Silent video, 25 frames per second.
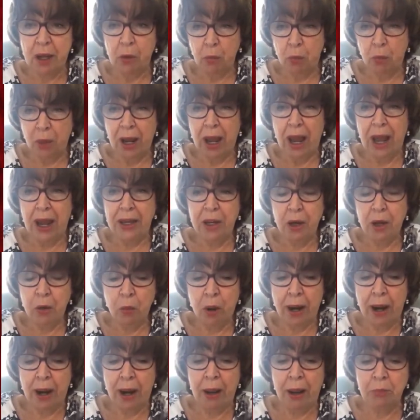Well, I know
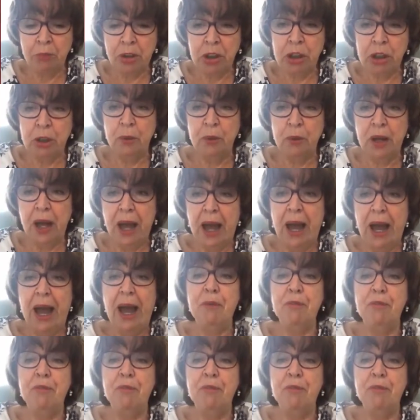what I'm doing. I'm